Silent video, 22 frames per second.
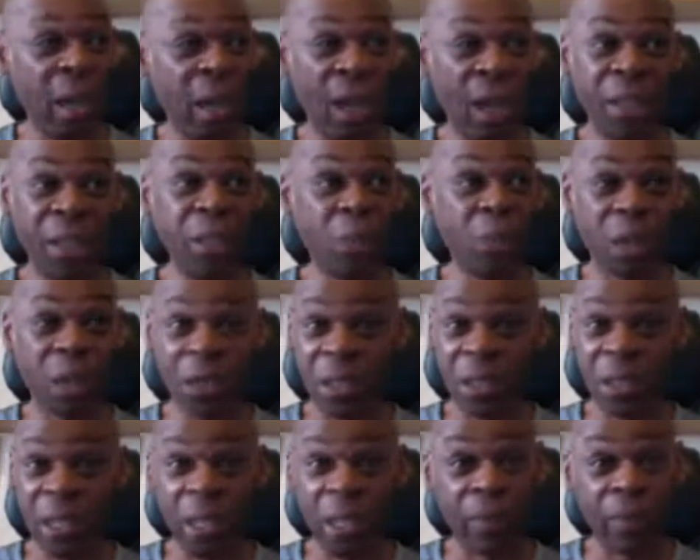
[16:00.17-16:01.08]
anyone
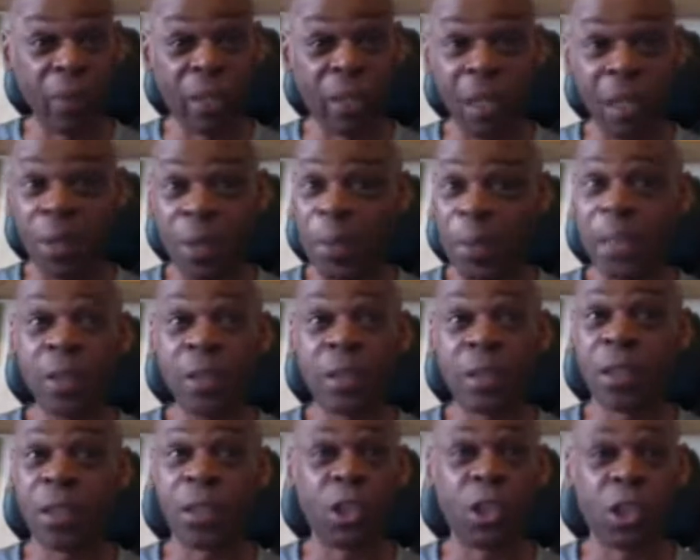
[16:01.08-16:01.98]
has even come
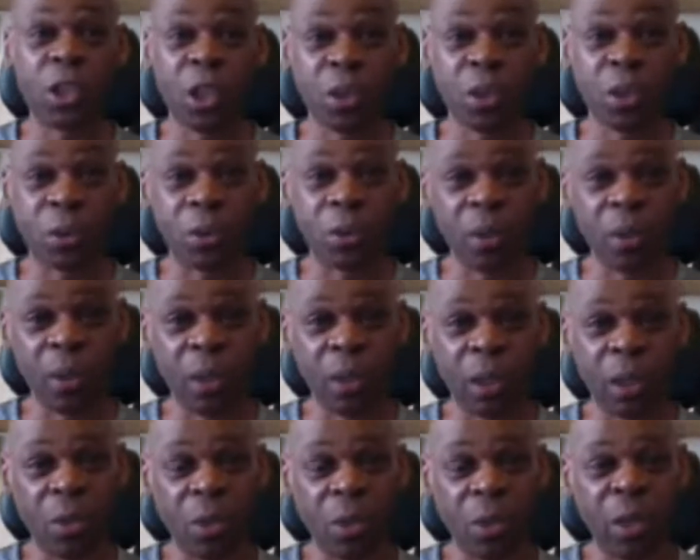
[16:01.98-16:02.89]
into the show, you
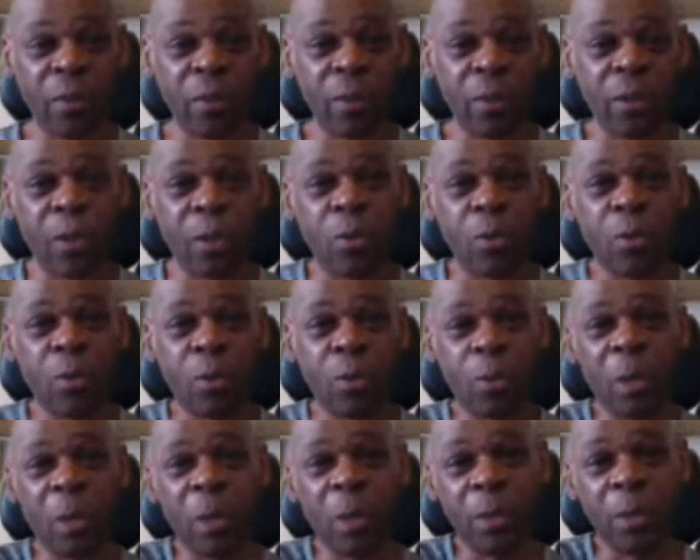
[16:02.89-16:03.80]
know, even sort
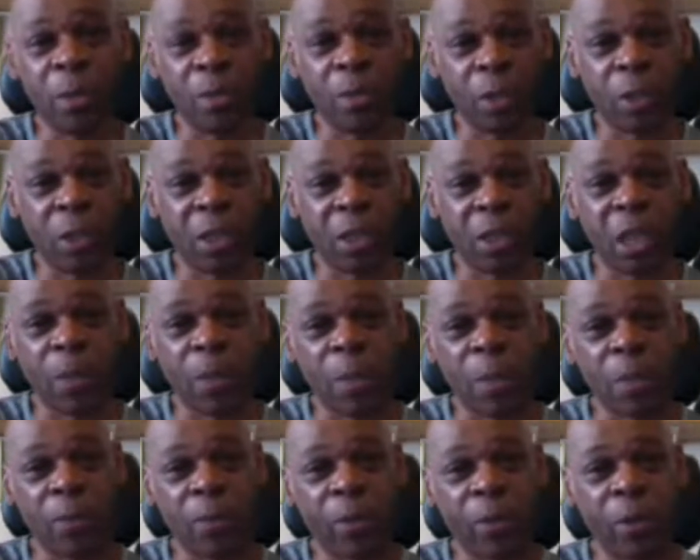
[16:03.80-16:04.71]
of people have just come
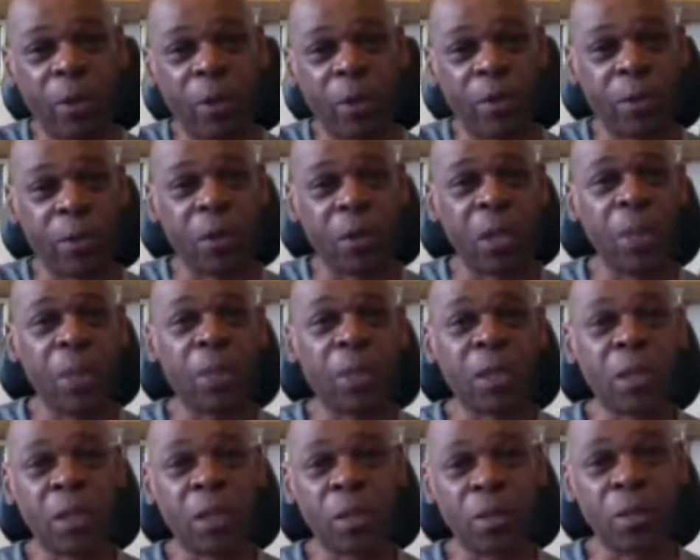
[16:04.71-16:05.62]
in for an
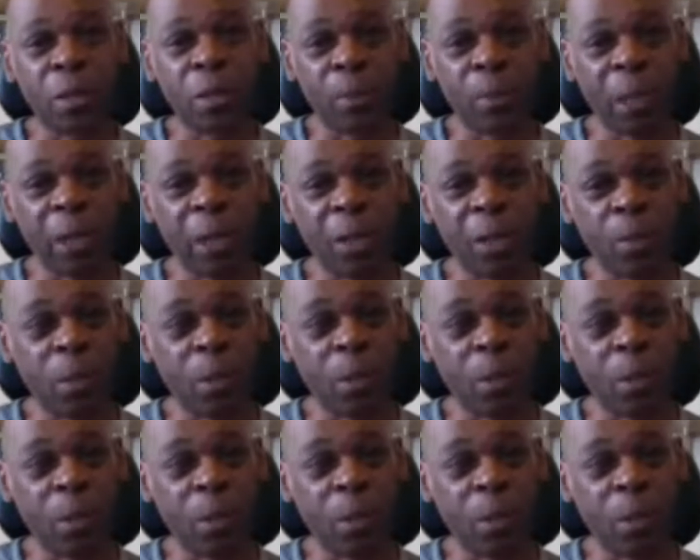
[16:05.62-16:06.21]
episode to play a